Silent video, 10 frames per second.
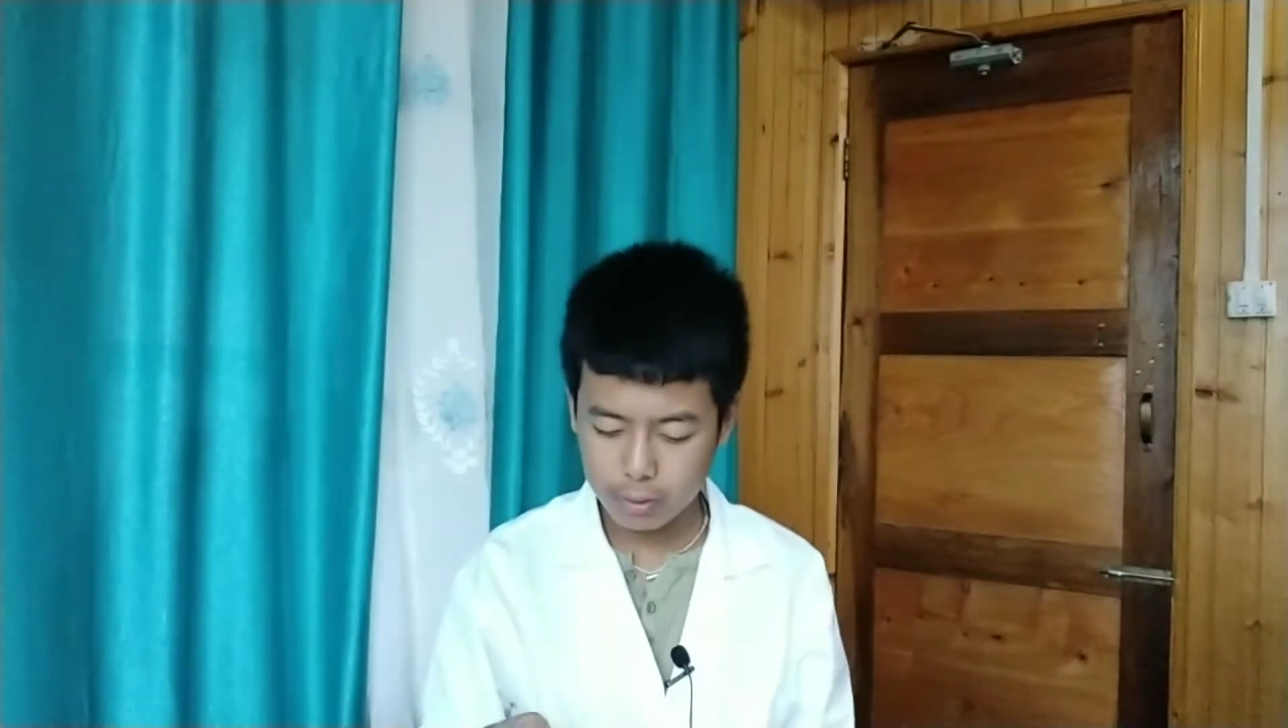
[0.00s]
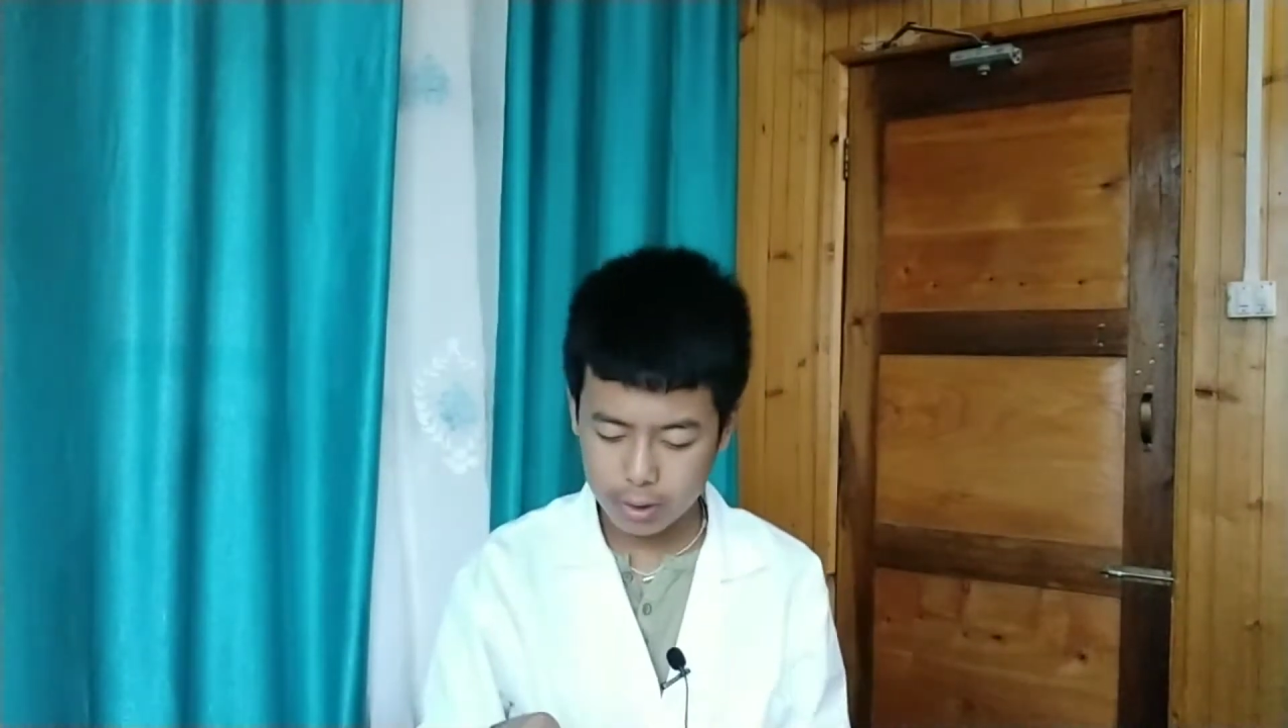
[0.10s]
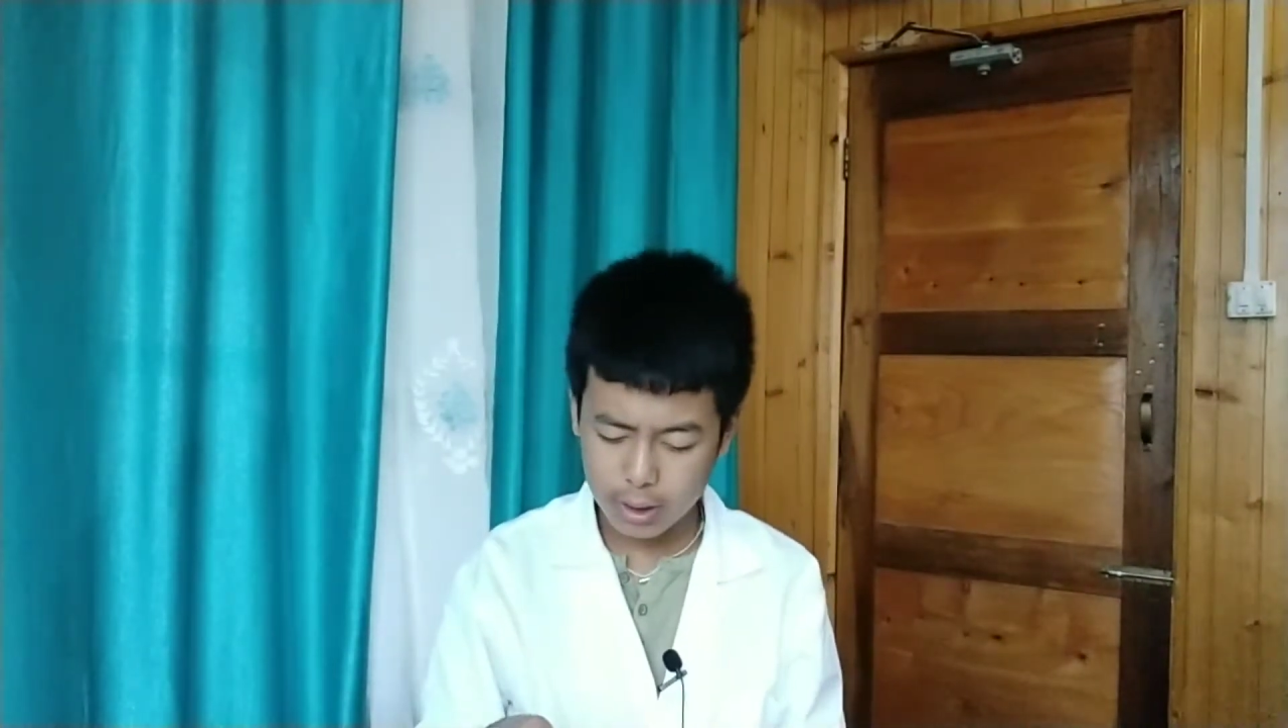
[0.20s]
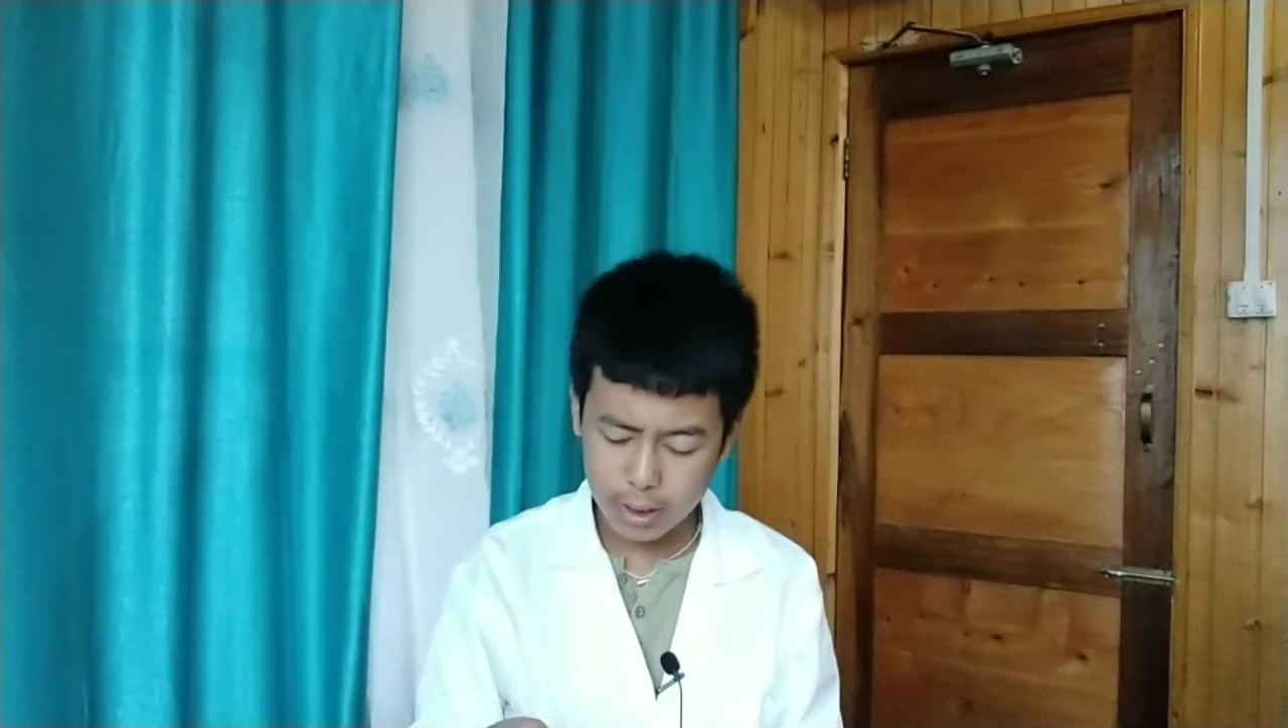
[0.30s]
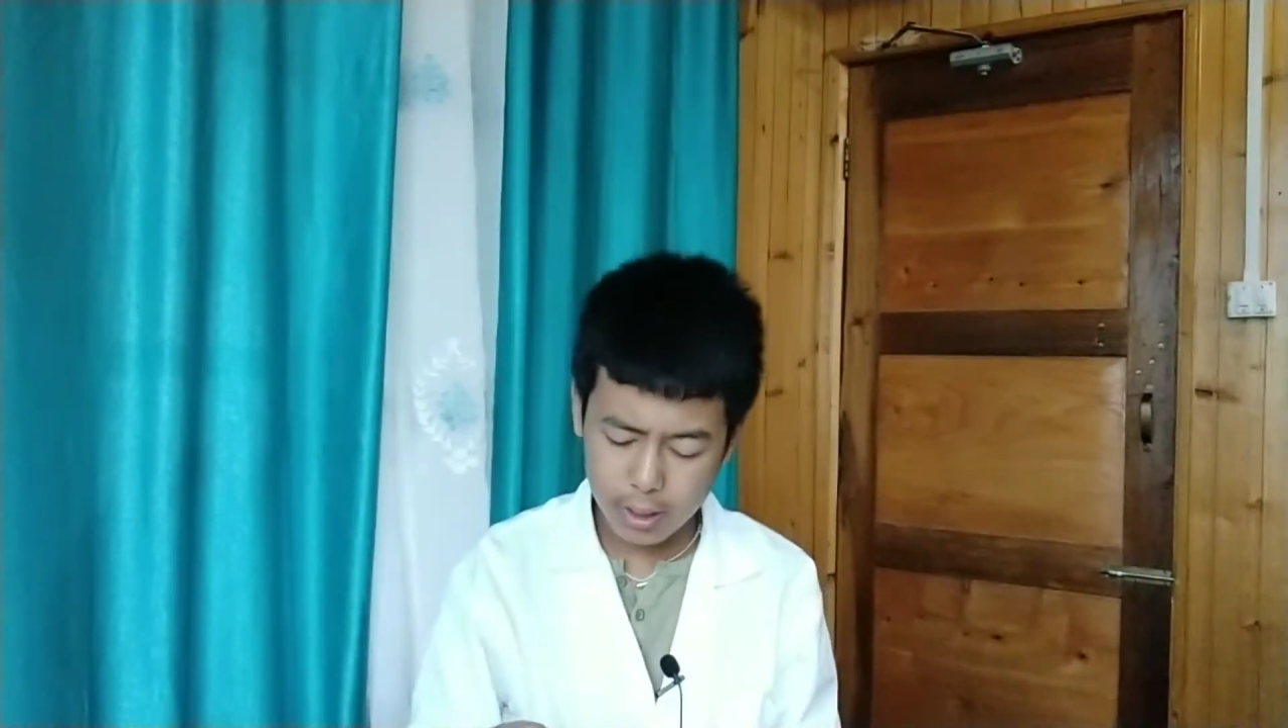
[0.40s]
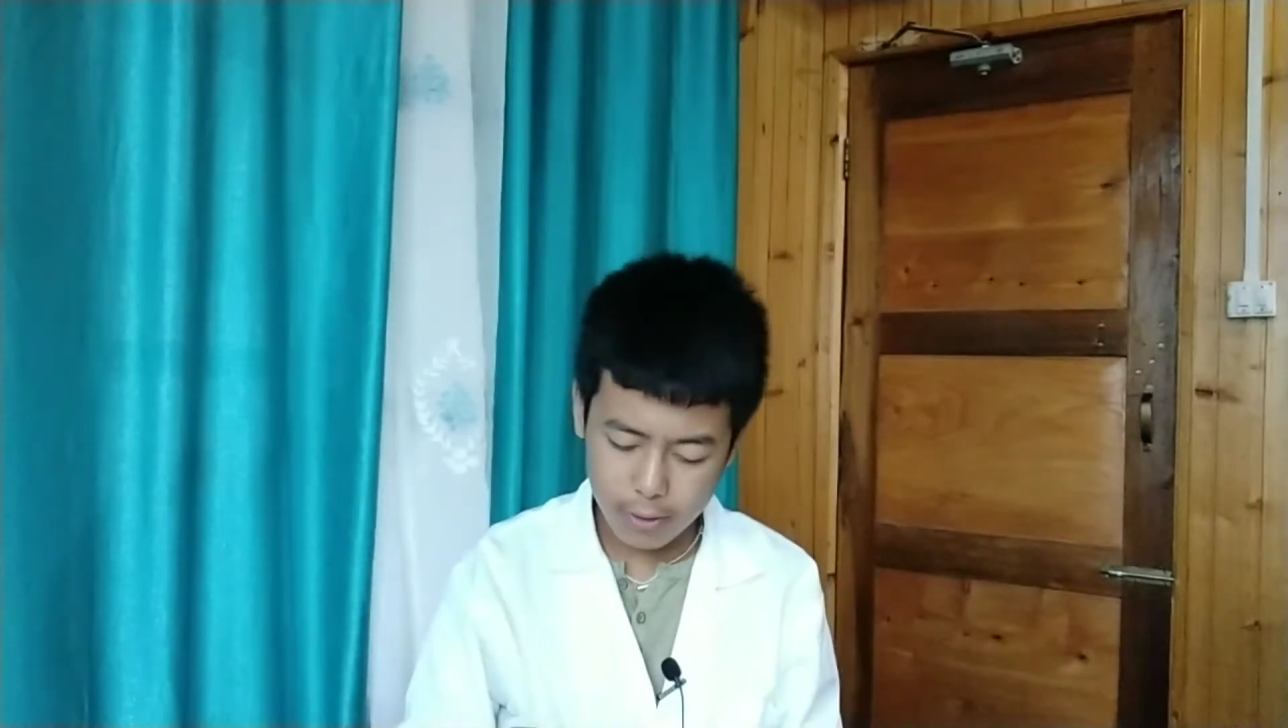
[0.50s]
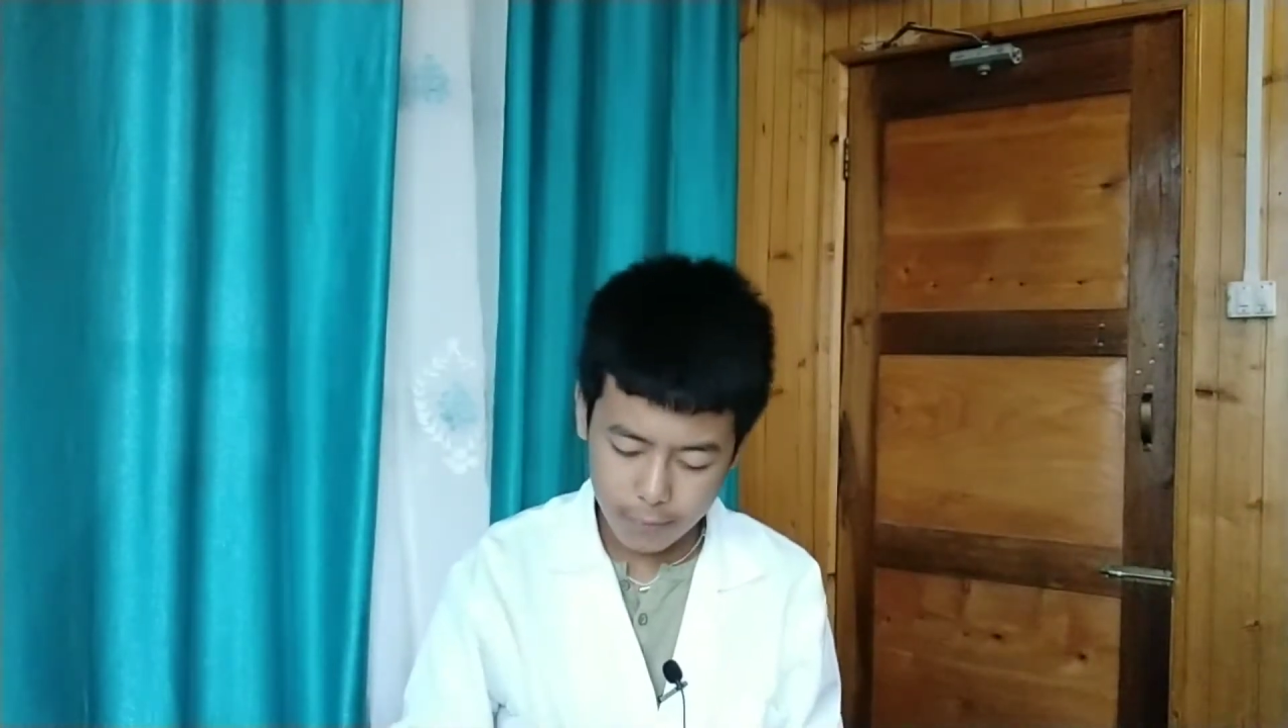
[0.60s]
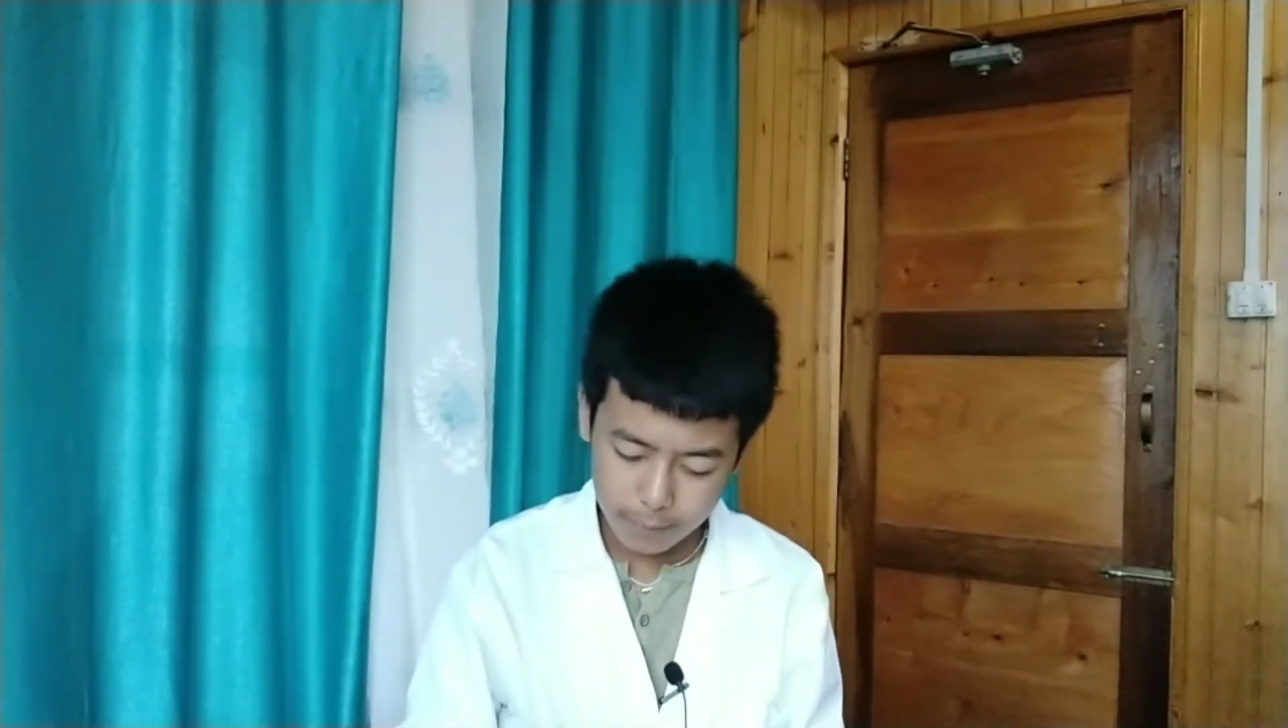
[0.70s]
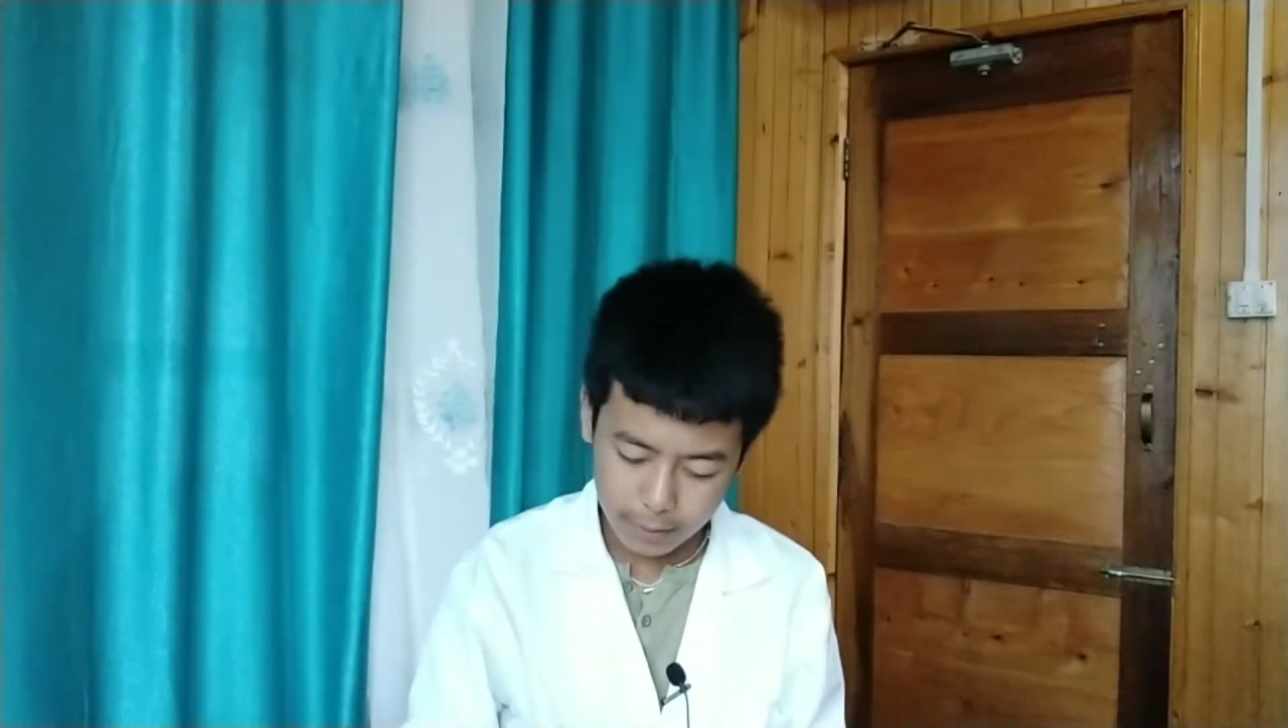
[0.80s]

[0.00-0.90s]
to need